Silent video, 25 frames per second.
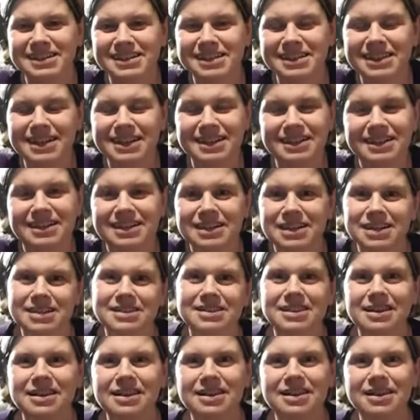And then
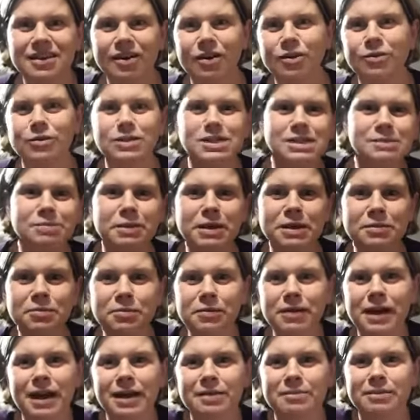suddenly, like, all these
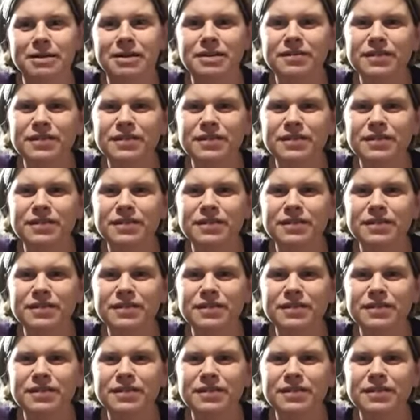people came in.